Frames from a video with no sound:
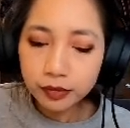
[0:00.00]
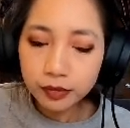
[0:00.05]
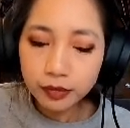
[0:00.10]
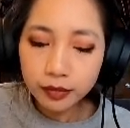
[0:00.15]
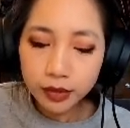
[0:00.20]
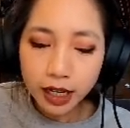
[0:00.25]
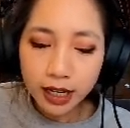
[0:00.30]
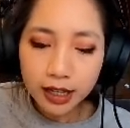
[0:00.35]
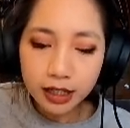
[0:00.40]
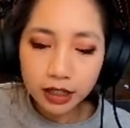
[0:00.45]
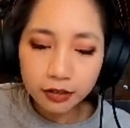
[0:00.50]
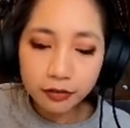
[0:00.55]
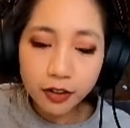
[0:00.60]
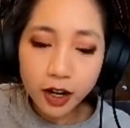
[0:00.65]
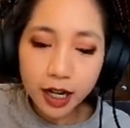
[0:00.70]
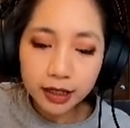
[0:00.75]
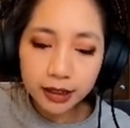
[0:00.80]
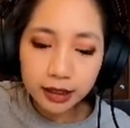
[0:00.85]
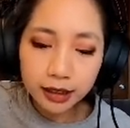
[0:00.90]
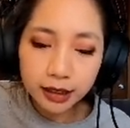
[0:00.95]
And then
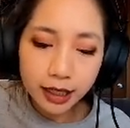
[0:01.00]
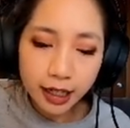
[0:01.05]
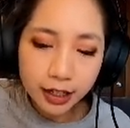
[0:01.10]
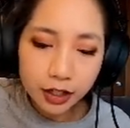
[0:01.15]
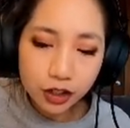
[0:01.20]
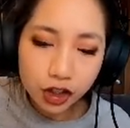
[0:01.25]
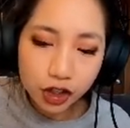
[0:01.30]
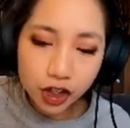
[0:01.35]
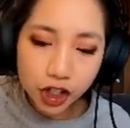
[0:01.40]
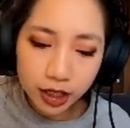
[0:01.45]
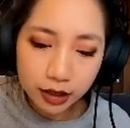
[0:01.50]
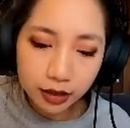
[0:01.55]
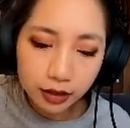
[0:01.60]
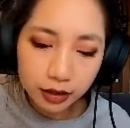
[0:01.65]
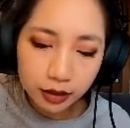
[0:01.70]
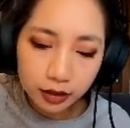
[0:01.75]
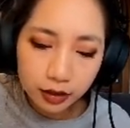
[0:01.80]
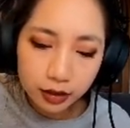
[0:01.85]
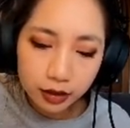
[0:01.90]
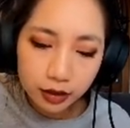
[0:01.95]
finally, nitrogen.
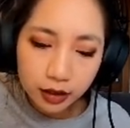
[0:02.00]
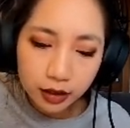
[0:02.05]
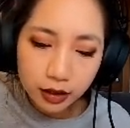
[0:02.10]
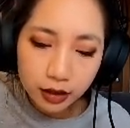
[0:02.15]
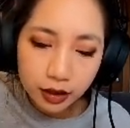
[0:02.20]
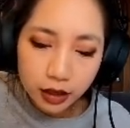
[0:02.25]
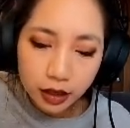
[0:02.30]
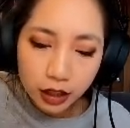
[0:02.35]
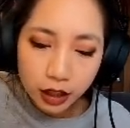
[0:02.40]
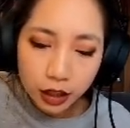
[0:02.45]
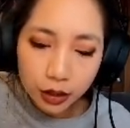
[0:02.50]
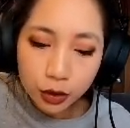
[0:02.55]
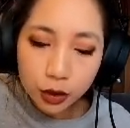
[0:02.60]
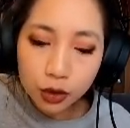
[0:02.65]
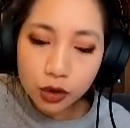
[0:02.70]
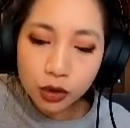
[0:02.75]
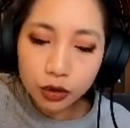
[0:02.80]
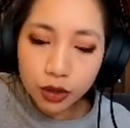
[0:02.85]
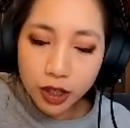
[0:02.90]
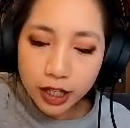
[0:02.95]
A
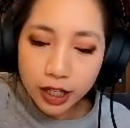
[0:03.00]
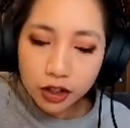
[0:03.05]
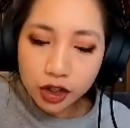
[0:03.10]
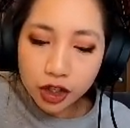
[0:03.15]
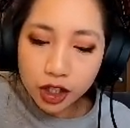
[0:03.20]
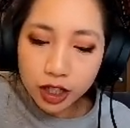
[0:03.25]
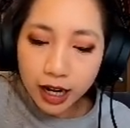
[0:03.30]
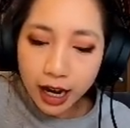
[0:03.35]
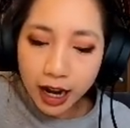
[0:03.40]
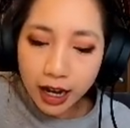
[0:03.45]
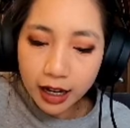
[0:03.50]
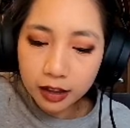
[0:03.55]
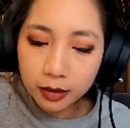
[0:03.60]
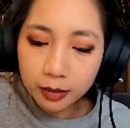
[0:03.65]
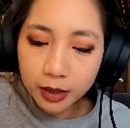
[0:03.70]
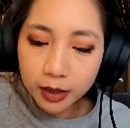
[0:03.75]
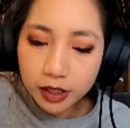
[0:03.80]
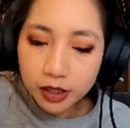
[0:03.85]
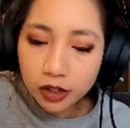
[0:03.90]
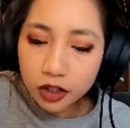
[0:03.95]
neutral nitrogen atom
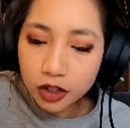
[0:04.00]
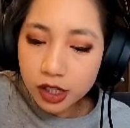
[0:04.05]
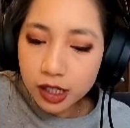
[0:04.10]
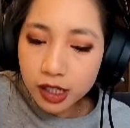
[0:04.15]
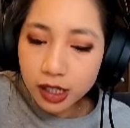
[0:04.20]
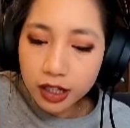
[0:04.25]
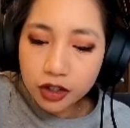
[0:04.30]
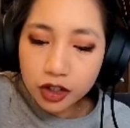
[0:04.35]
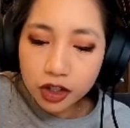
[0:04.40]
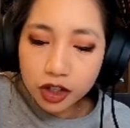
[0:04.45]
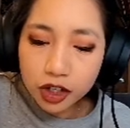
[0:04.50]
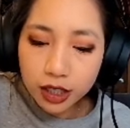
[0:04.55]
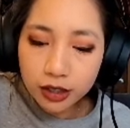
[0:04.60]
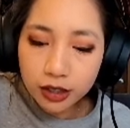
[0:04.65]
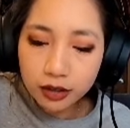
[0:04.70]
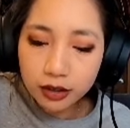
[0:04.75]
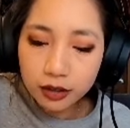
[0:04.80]
is just nitrogen.